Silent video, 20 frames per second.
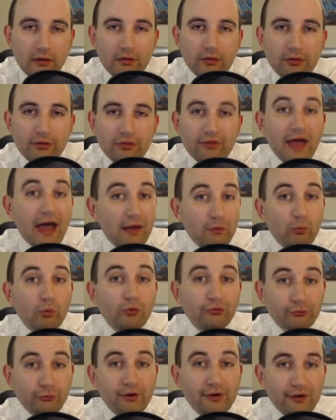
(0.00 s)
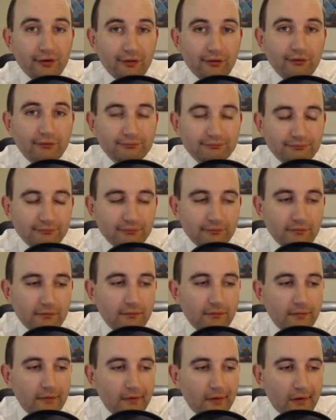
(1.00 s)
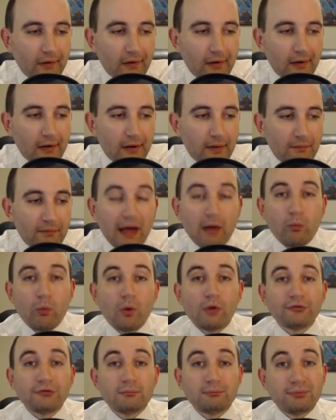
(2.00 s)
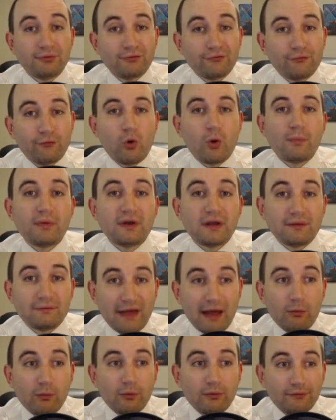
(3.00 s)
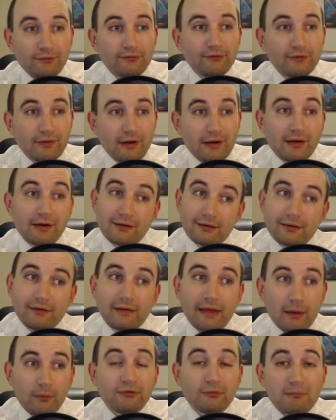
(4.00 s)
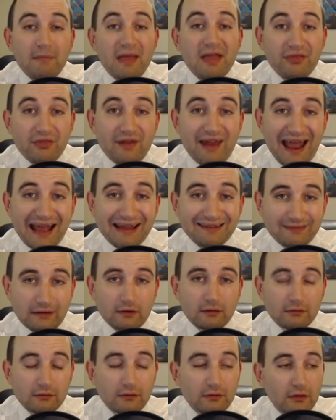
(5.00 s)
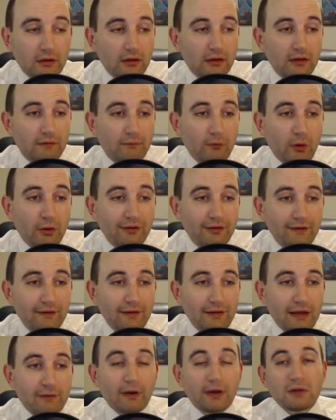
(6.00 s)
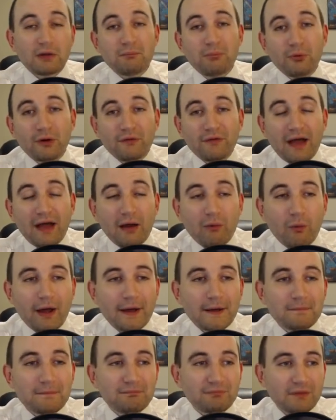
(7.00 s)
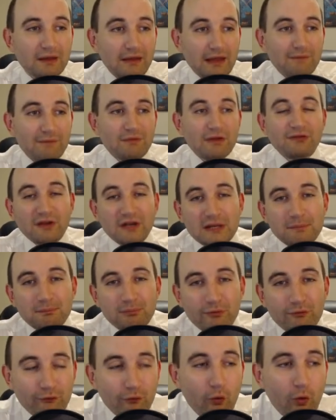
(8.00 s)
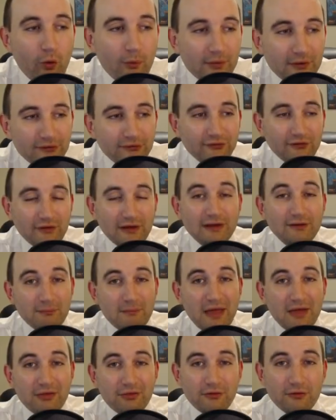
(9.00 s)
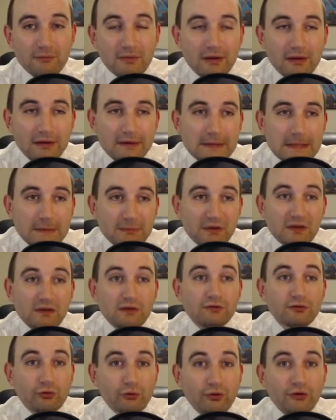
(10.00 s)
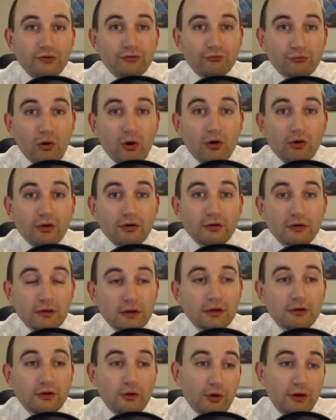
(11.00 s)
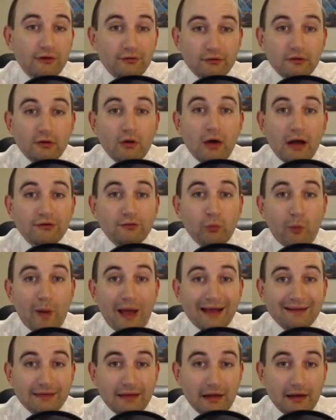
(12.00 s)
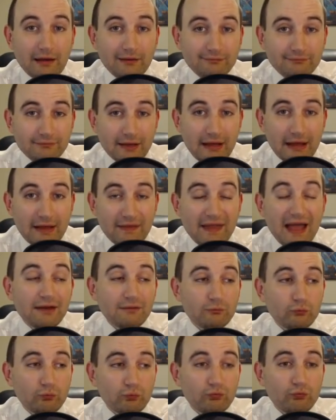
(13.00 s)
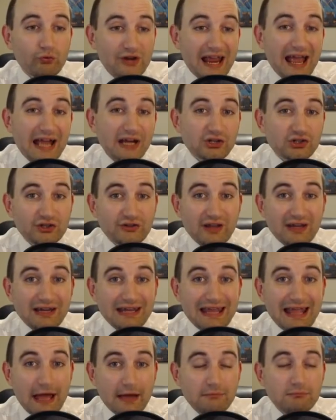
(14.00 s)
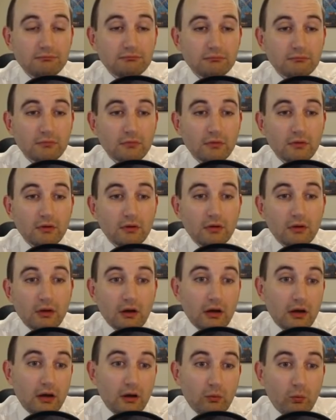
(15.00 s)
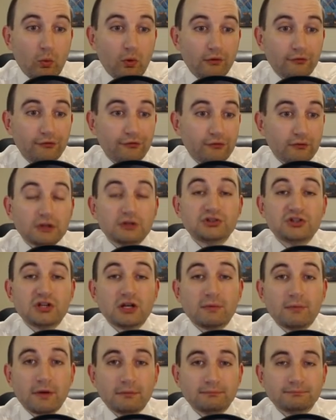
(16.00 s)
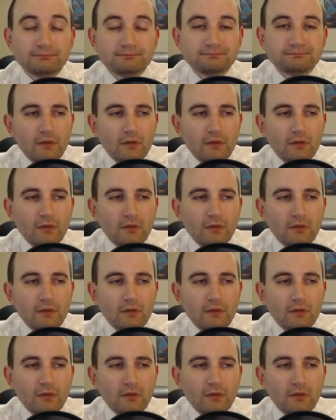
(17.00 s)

That was real. That wasn't performative. That was method acting, if I can put it that way. If there's any performance, it's method. Because Chris Rock got his lights whacked out, and that reaction that he had was legitimate.